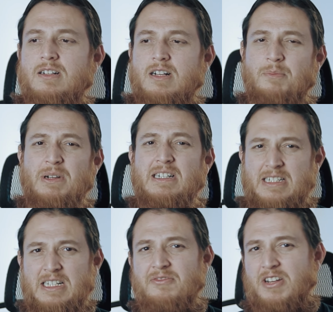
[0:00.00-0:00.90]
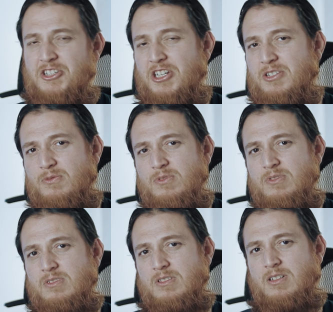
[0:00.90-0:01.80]
a bit refreshing too.
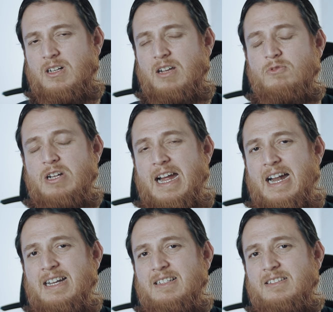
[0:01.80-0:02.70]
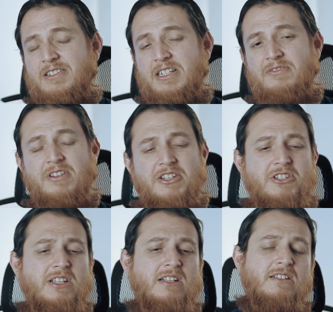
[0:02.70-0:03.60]
I would add
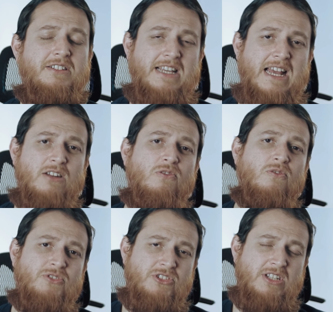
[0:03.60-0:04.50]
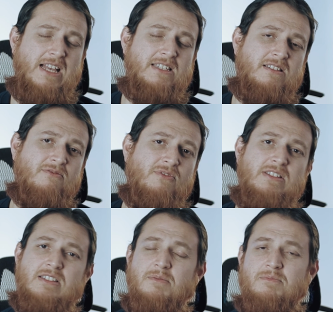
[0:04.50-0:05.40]
refreshing yellow zest with
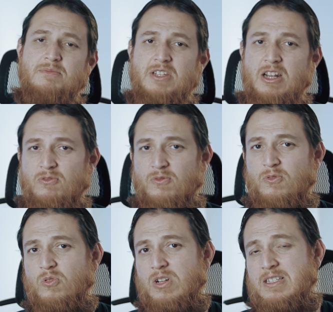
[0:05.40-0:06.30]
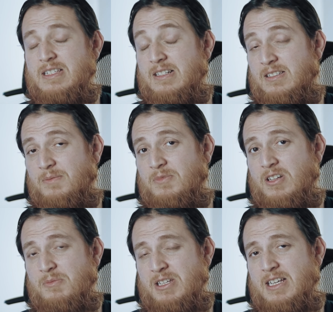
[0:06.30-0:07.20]
some yellow florals and some
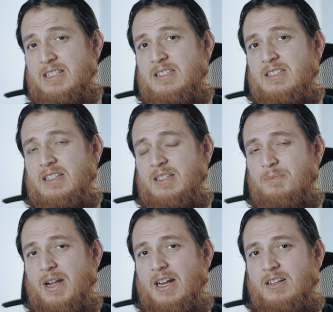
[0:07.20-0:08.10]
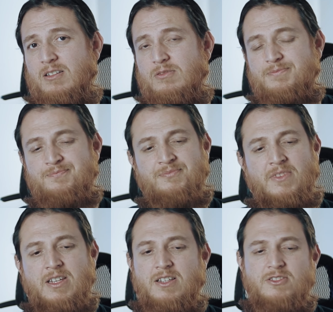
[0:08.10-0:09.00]
creaminess in the background.
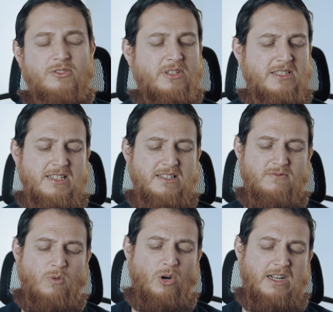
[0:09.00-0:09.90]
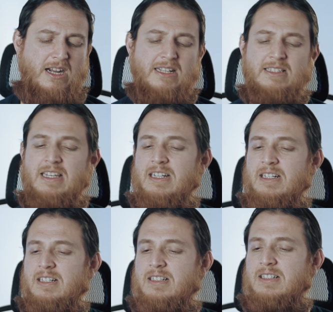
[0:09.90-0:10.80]
So this is what I
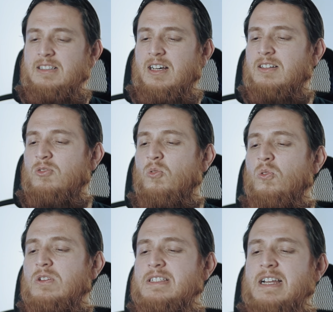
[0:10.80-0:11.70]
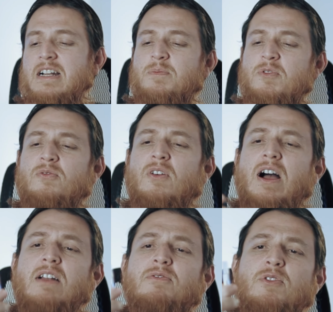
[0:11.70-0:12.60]
think the whole scent
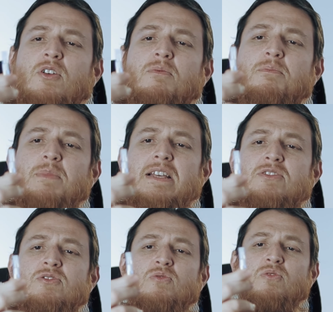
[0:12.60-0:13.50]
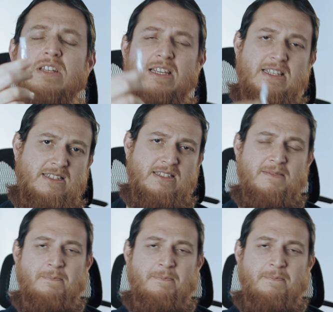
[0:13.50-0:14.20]
profile from Maysoon is.